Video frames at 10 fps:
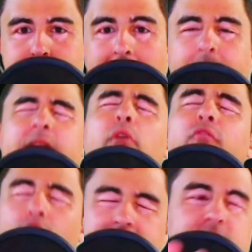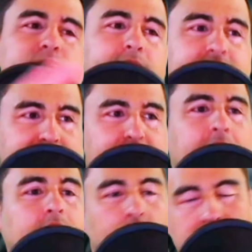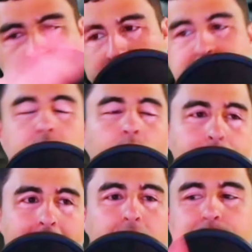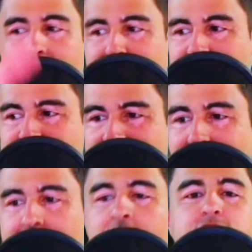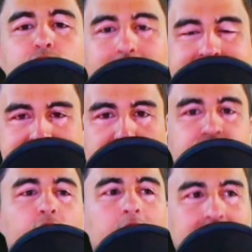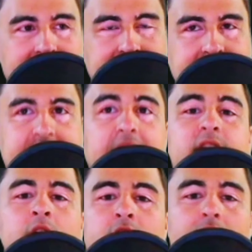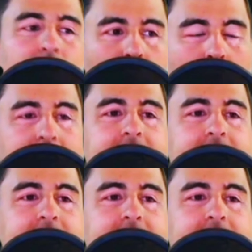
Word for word: Batman. Now, of course, there's many different ways to go about it, but I think there's kind of two ways that you draw a line in the sand. Number one